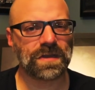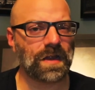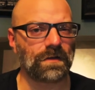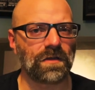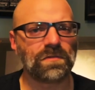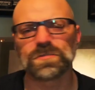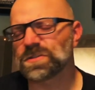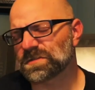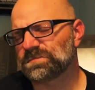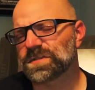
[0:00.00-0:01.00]
I don't know.
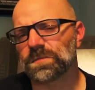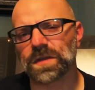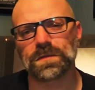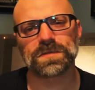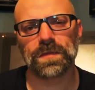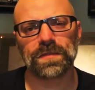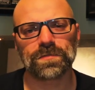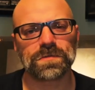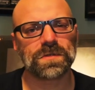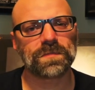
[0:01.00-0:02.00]
Just sometimes I might
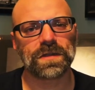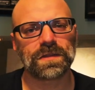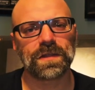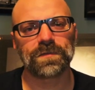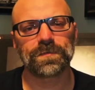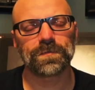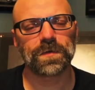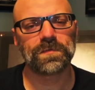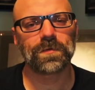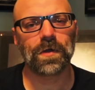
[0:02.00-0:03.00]
throw something in there for
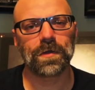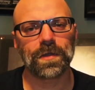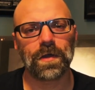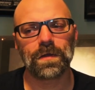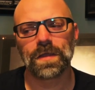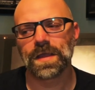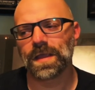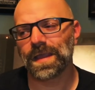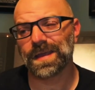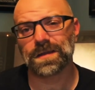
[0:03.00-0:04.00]
free for all y'all.
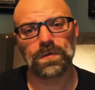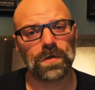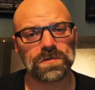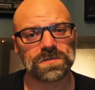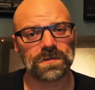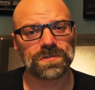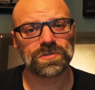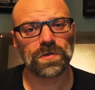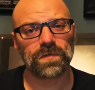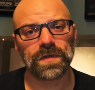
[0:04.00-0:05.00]
And I'll also let you
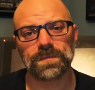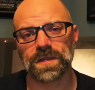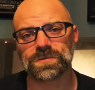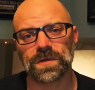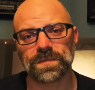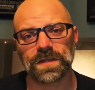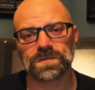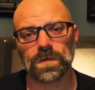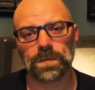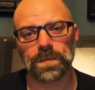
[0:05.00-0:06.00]
know of any major updates
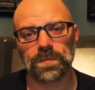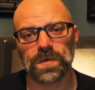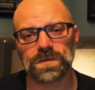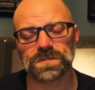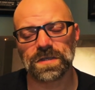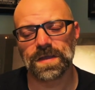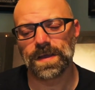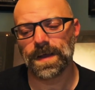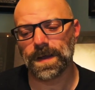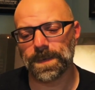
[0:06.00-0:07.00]
on my books.
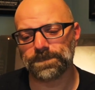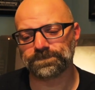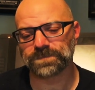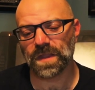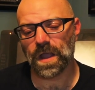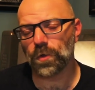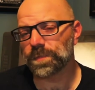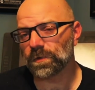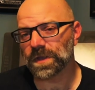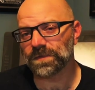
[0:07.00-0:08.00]
I hope
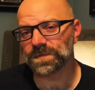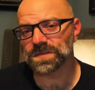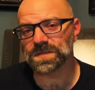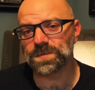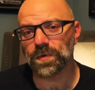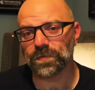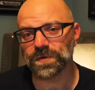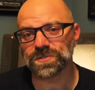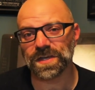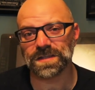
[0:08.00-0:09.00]
you'll give The Sleepover a
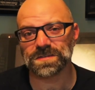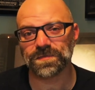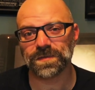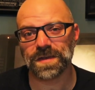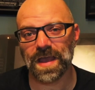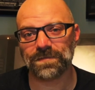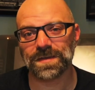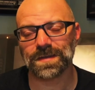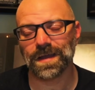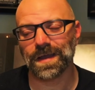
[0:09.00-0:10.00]
chance if you
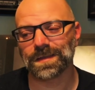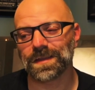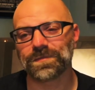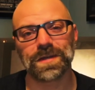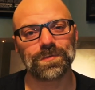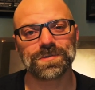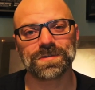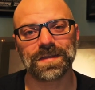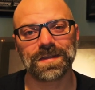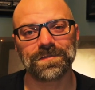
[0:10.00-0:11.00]
haven't. I'd love to hear what you
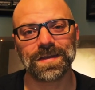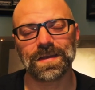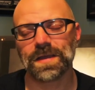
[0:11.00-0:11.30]
think of it.